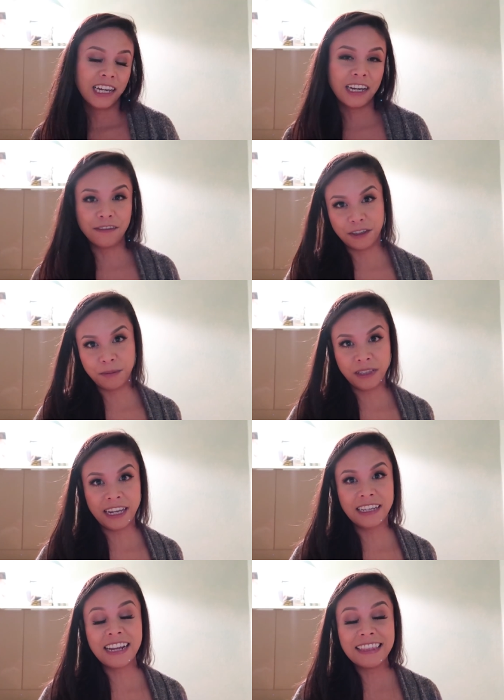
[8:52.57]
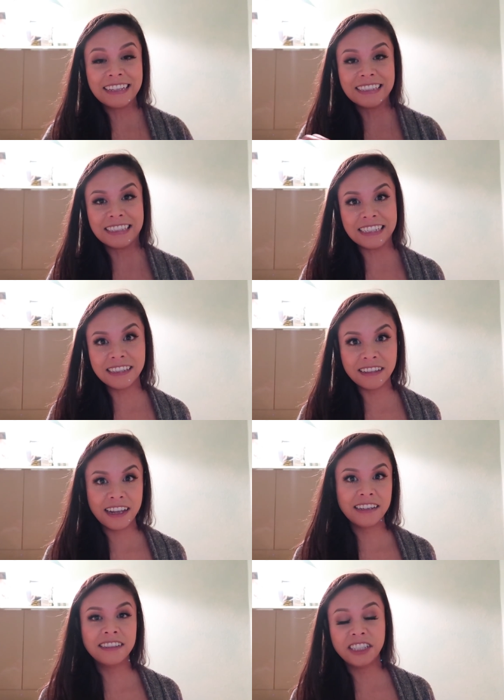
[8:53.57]
of their plan and this deal
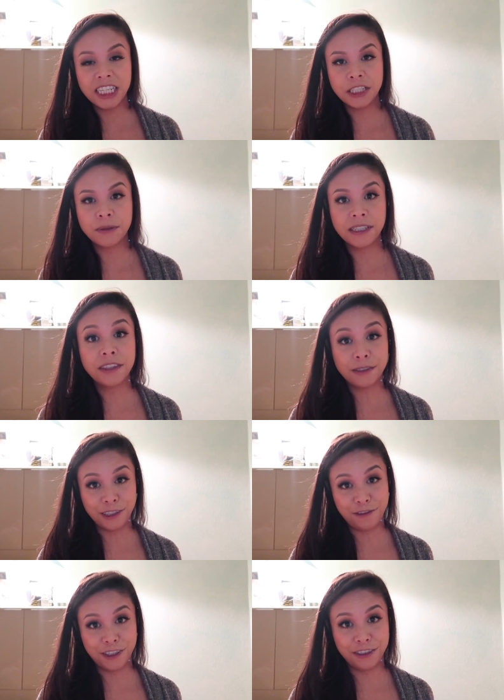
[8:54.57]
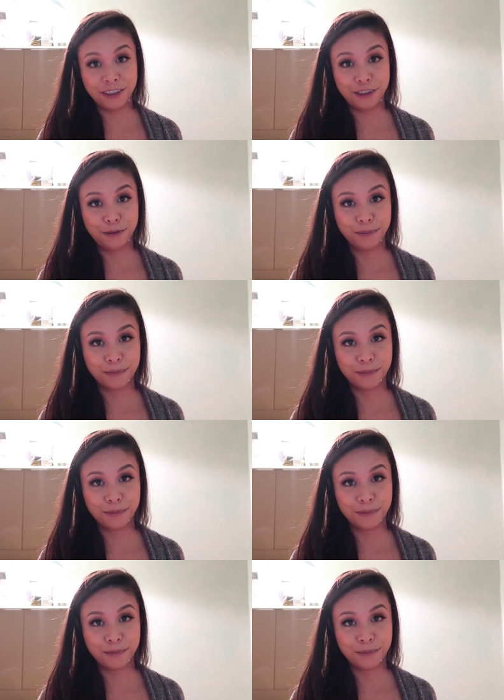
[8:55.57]
ends January 31st.